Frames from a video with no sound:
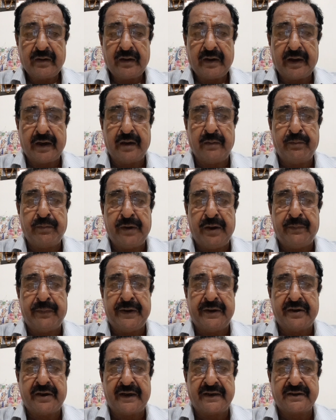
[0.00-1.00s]
and
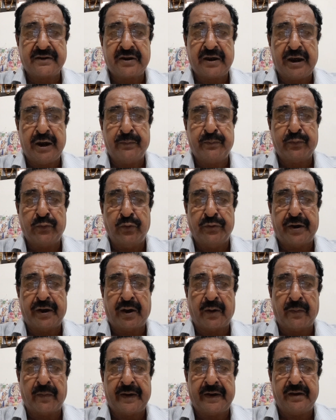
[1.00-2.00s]
PP test help to
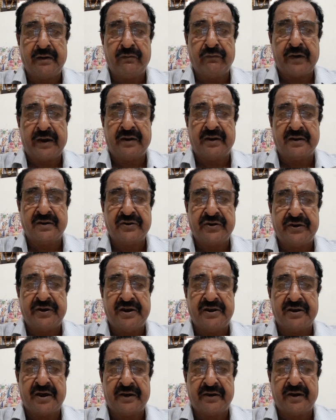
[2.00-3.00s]
determine whether
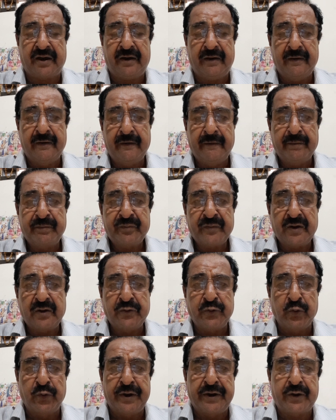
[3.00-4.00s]
series has a
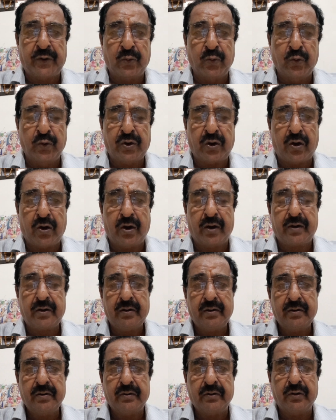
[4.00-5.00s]
unit root
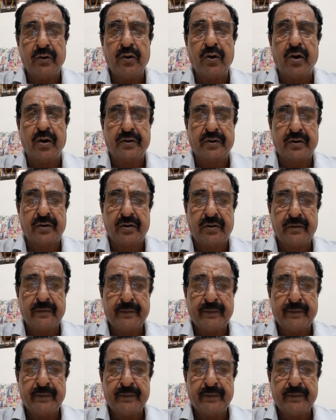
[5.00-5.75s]
or not.